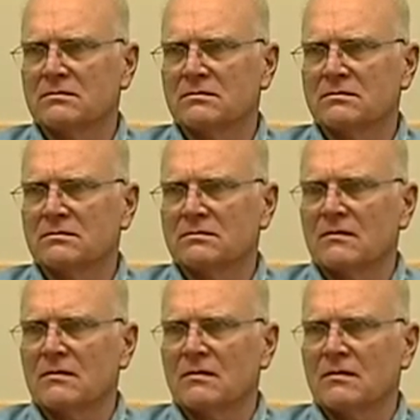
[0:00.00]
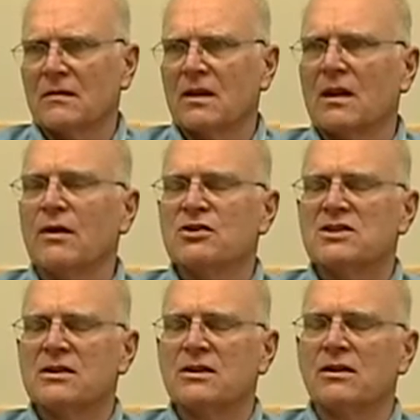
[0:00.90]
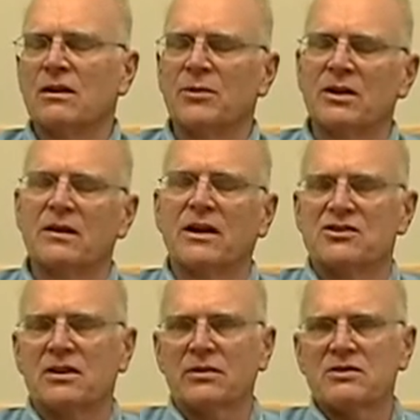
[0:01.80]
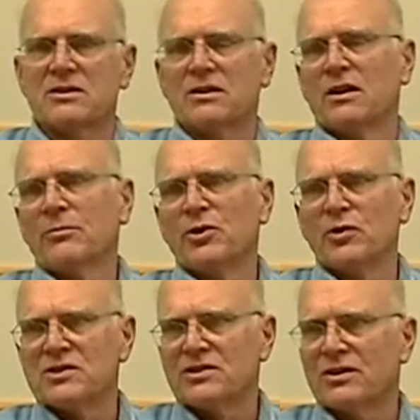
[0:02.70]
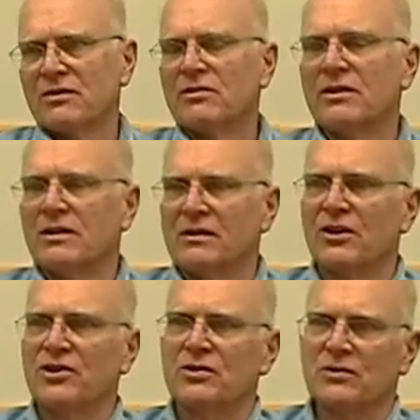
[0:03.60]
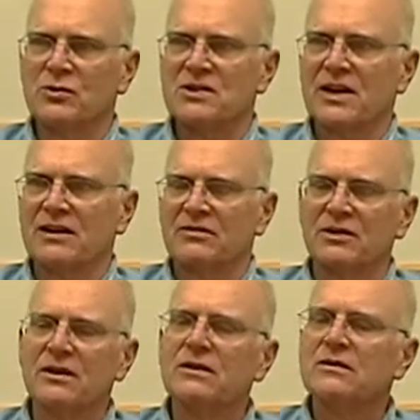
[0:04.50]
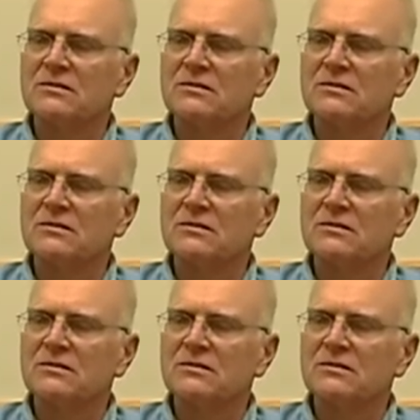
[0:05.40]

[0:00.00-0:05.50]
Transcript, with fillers: Uh... I was in the Army. Actually, I was in the Army Reserve, and our unit was activated.